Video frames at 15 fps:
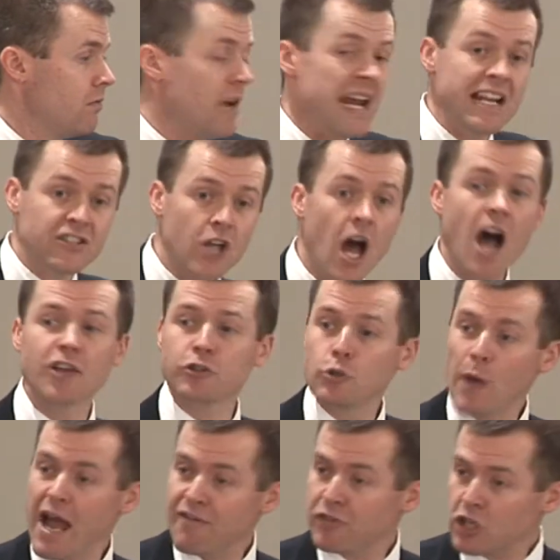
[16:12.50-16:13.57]
And it's us
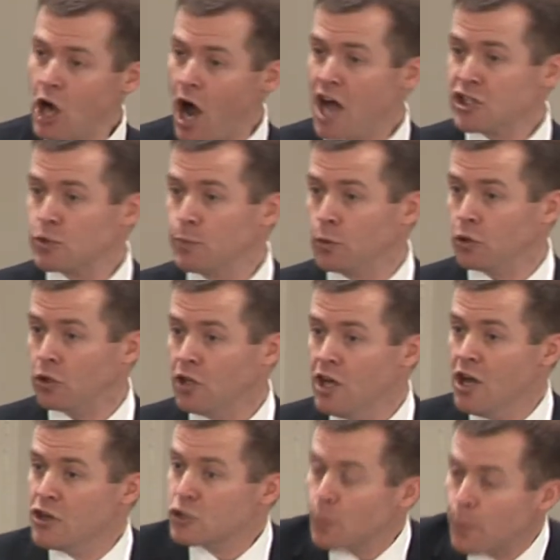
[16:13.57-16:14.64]
who have the gospel
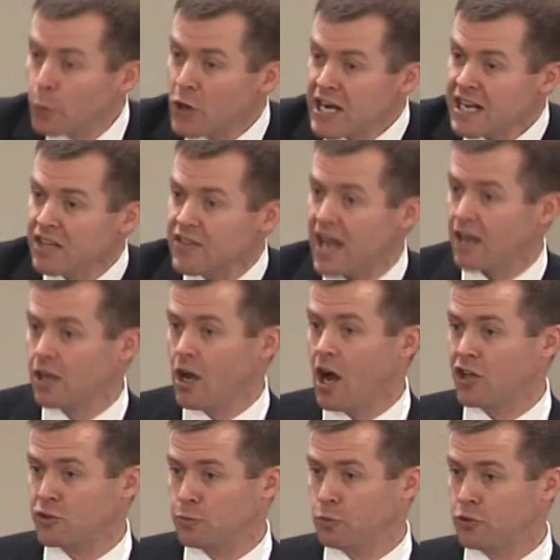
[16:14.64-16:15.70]
to bring that
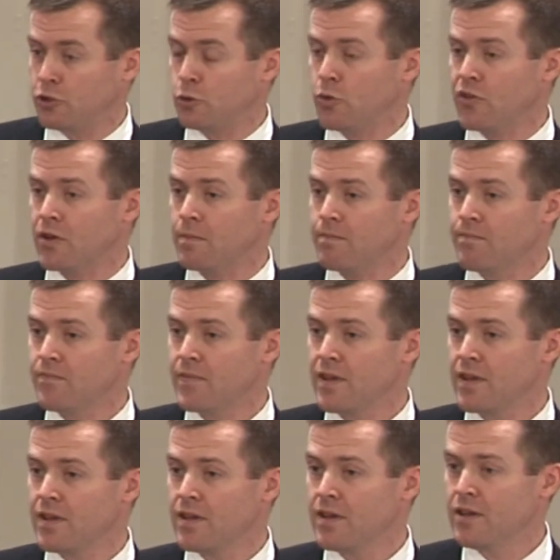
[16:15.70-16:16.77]
gospel to them
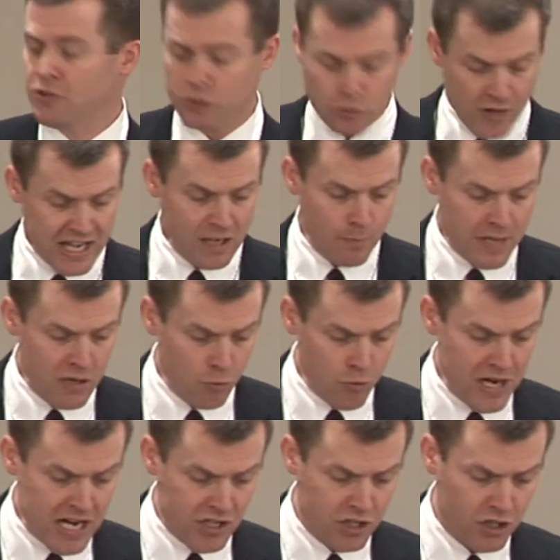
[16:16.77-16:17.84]
so they can be
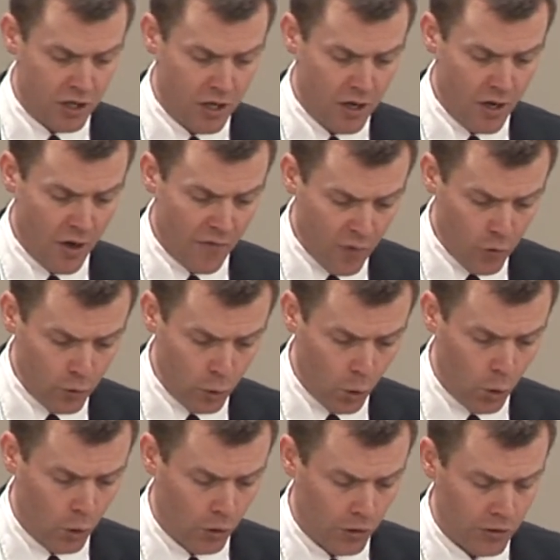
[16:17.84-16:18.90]
reached for the
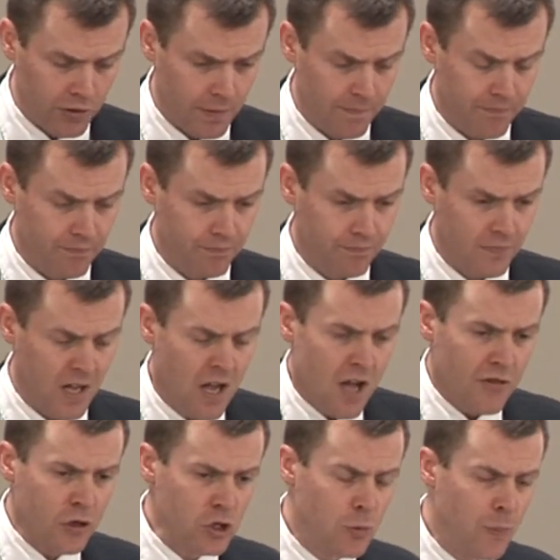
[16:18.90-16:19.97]
Lord.
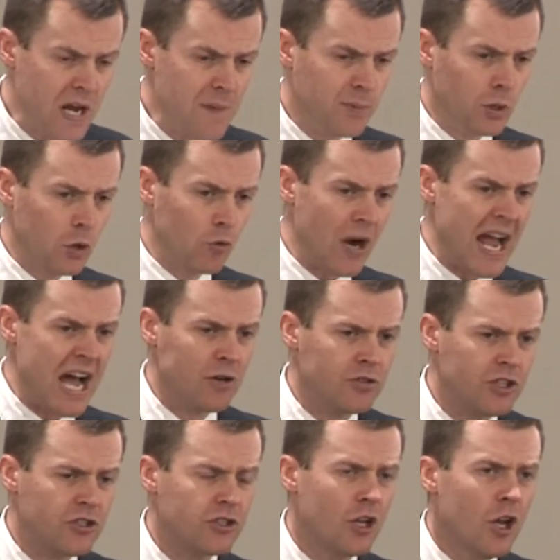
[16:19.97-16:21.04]
There's people around
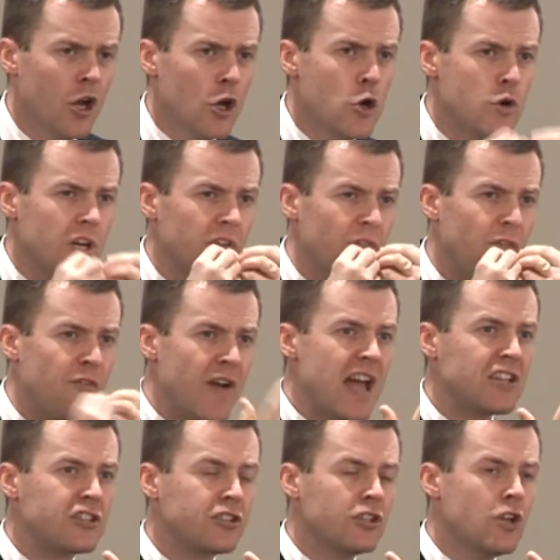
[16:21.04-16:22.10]
us who
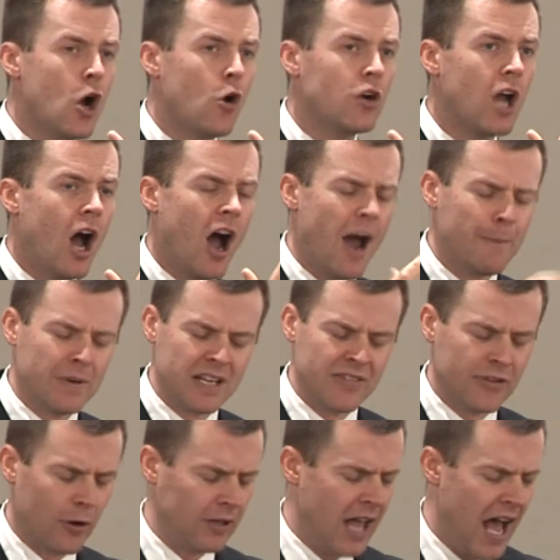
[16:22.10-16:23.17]
confess to know God, but in
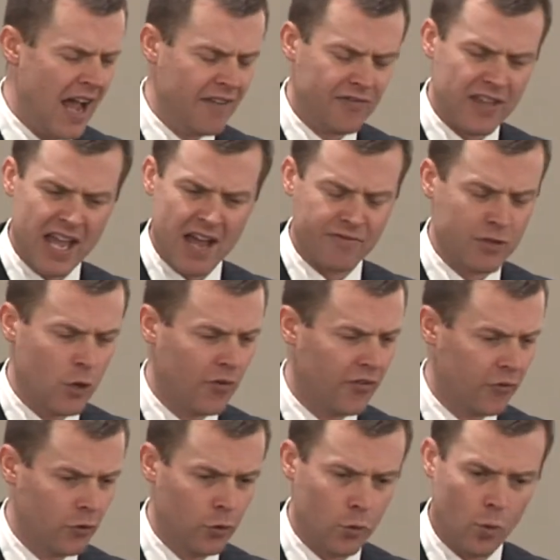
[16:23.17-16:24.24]
their life they have no
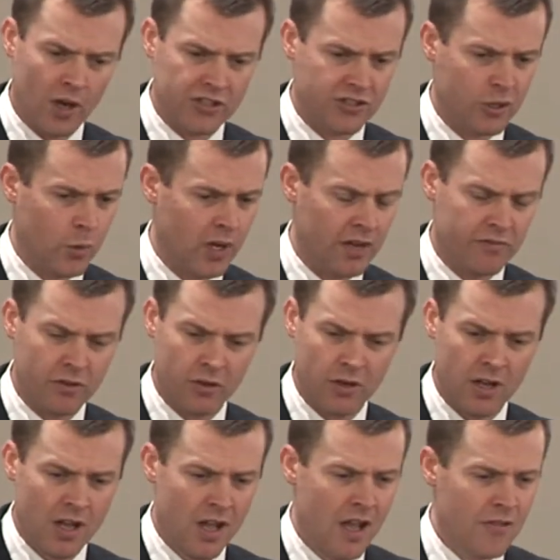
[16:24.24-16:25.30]
fruit whatsoever.
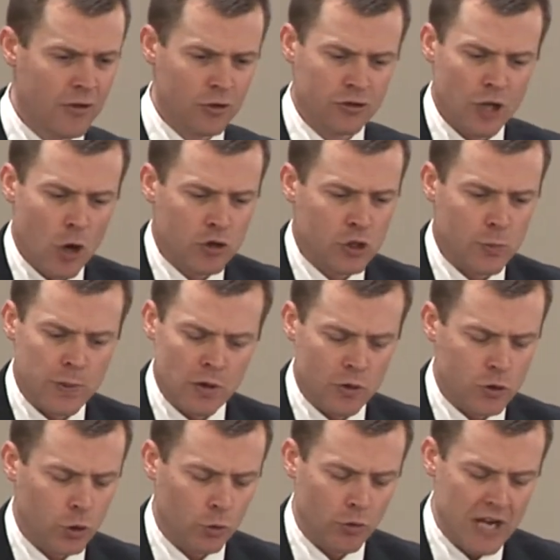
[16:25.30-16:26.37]
There's no
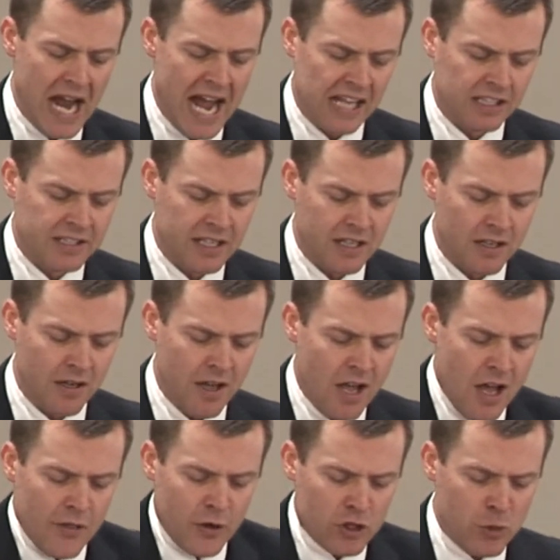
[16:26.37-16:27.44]
spiritual reality.
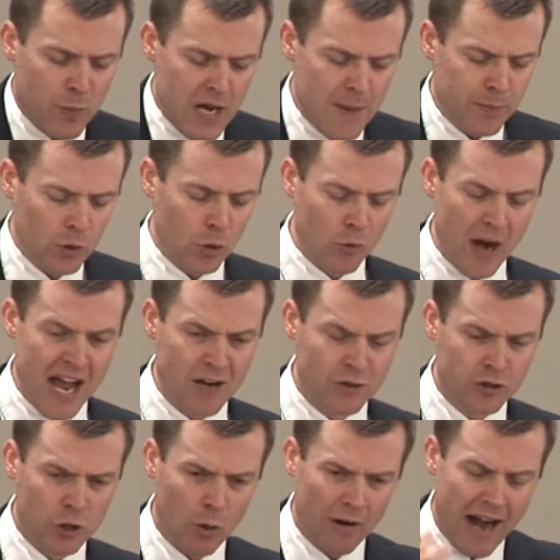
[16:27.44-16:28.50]
There's people around
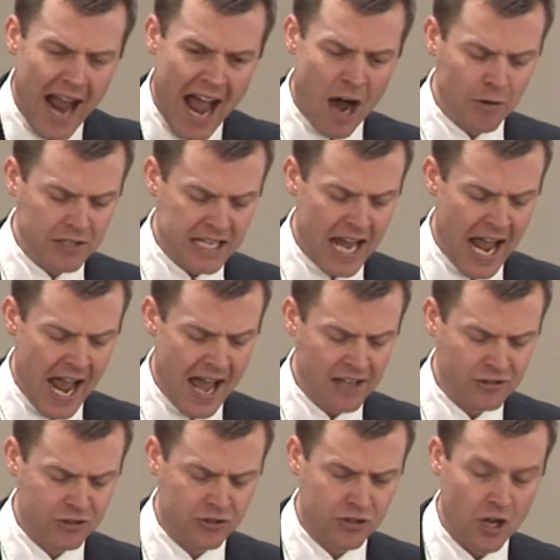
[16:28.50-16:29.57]
us who are
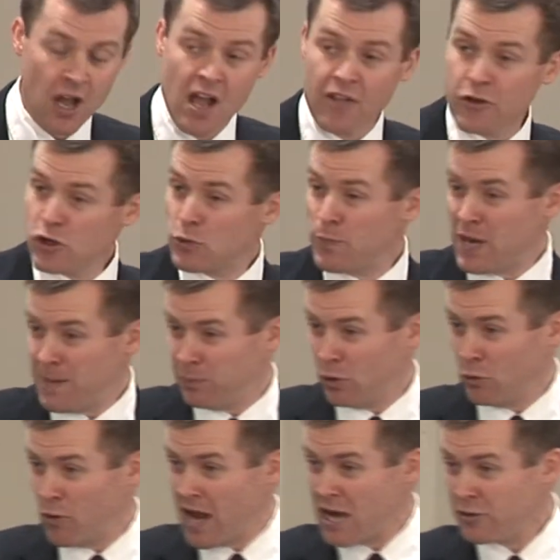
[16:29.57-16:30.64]
outcasts. There's people
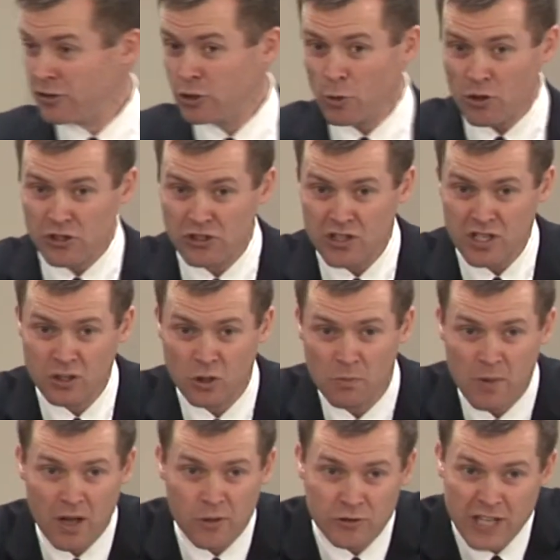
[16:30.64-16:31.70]
around us who are single
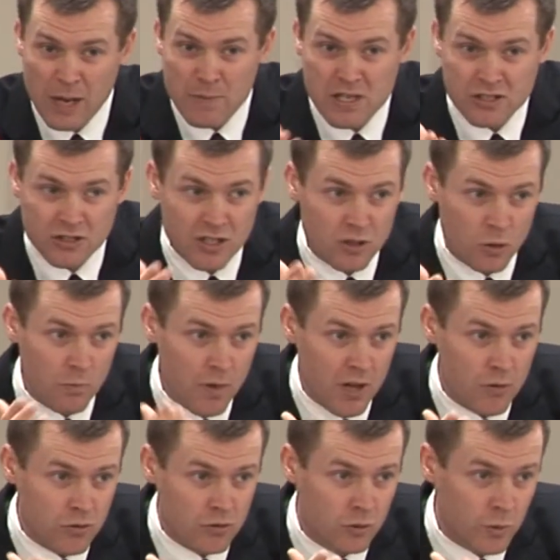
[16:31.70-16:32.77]
mothers. How many single
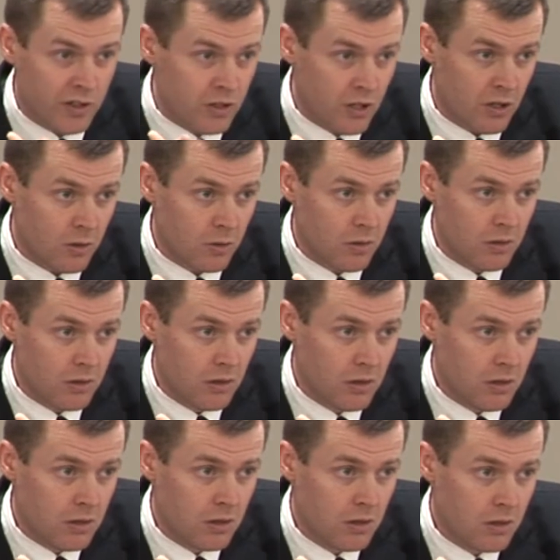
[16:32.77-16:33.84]
mothers do we know
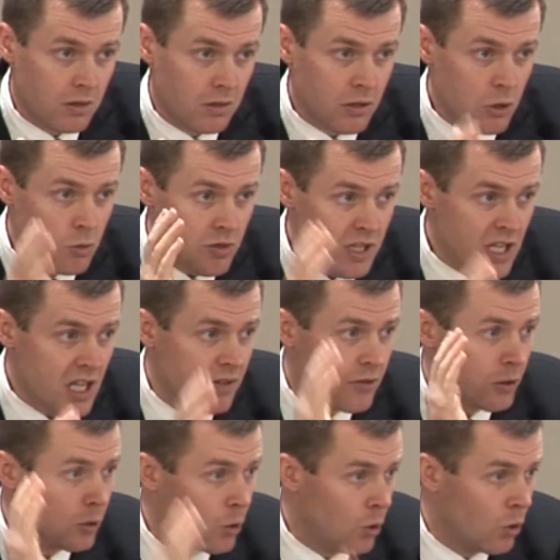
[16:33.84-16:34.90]
who need
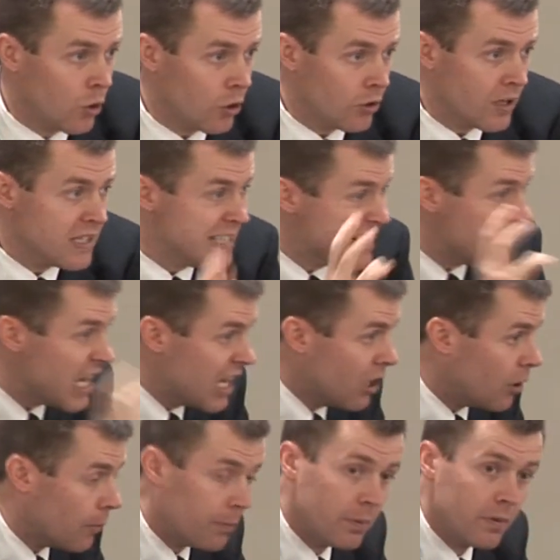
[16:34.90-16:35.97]
the Lord and need
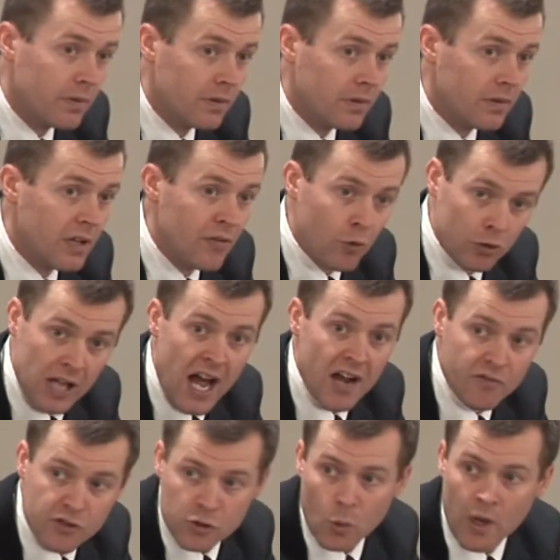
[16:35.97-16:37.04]
help in their
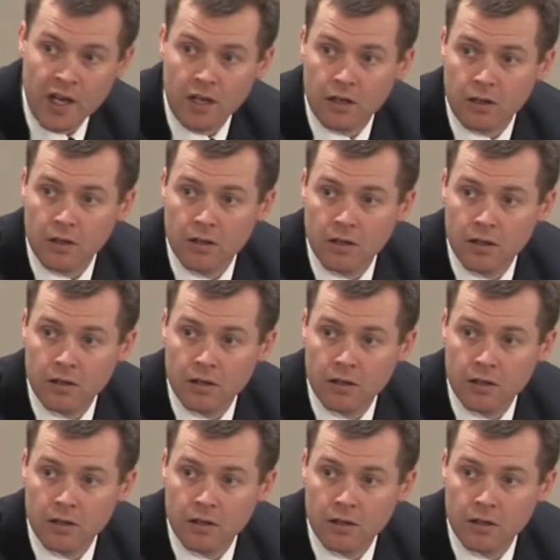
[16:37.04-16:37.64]
life as well?